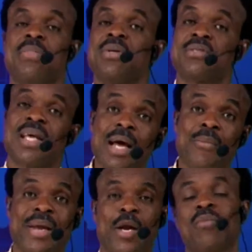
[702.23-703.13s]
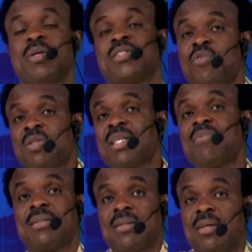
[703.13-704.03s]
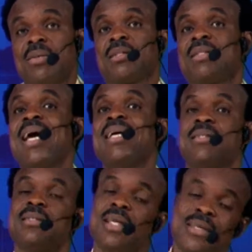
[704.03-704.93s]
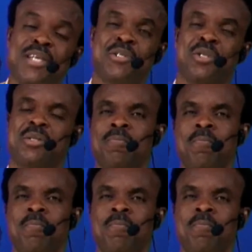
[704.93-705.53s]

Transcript: the salary of the civil servants in the state, in the nation.